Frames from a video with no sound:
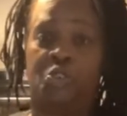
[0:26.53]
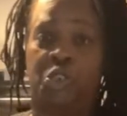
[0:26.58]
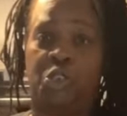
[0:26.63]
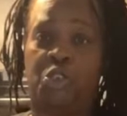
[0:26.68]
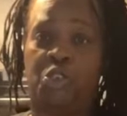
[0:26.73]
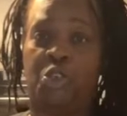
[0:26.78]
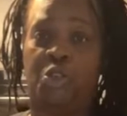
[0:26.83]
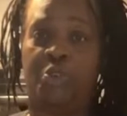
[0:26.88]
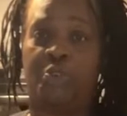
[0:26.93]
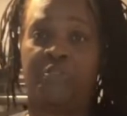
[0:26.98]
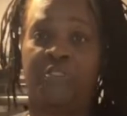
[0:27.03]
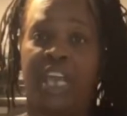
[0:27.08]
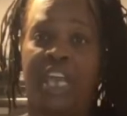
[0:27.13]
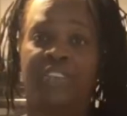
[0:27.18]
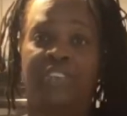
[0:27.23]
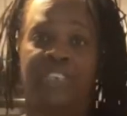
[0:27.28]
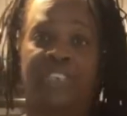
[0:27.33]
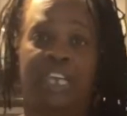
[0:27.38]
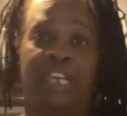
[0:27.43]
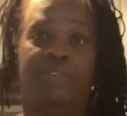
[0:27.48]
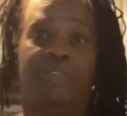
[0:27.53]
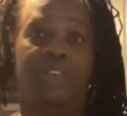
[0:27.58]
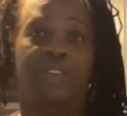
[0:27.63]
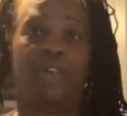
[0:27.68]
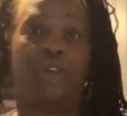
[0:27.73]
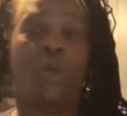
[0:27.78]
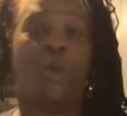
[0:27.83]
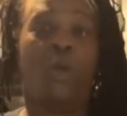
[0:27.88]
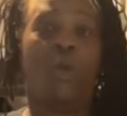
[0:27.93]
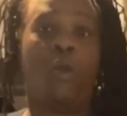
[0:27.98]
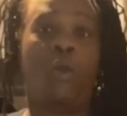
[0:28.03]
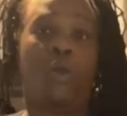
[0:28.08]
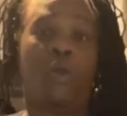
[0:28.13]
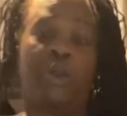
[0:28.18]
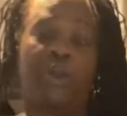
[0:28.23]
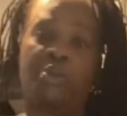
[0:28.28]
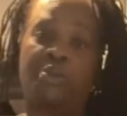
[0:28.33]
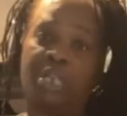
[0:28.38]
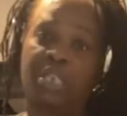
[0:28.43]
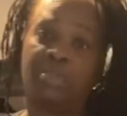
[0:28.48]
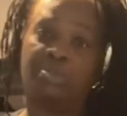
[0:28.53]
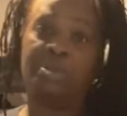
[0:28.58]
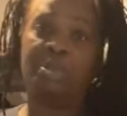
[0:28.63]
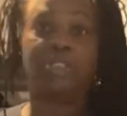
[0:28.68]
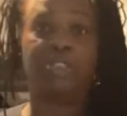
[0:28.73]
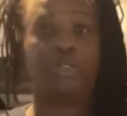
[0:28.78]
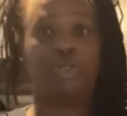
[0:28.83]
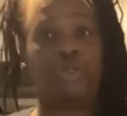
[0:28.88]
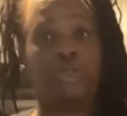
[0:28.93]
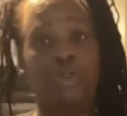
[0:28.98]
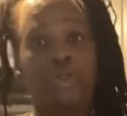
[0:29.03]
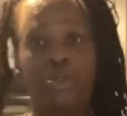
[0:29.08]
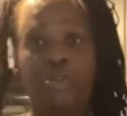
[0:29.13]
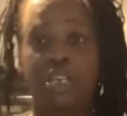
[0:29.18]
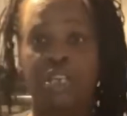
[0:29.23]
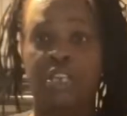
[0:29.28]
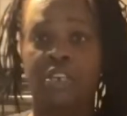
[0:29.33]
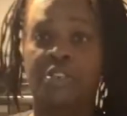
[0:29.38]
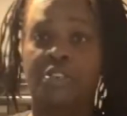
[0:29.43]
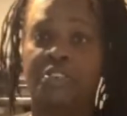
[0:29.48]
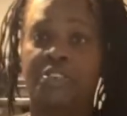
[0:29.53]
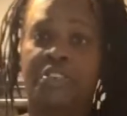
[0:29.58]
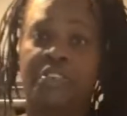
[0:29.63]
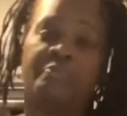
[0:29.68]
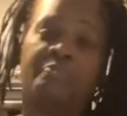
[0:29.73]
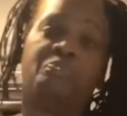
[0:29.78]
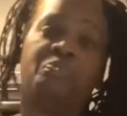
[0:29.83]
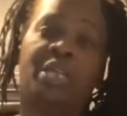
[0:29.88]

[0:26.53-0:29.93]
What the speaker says: to your Thanksgiving or Christmas or New Year's